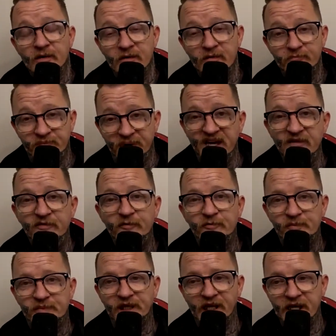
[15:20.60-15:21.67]
"Biff,
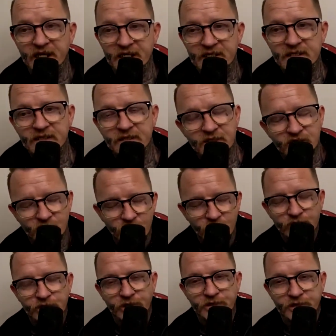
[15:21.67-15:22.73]
please." The
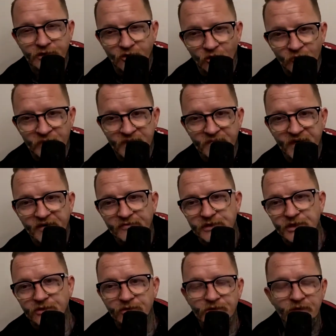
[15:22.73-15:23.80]
screws used to call me Biff
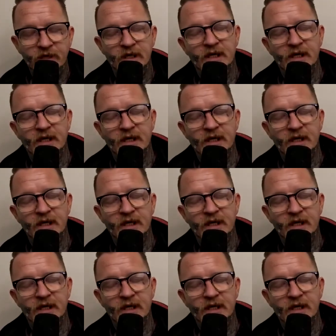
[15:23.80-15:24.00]
too.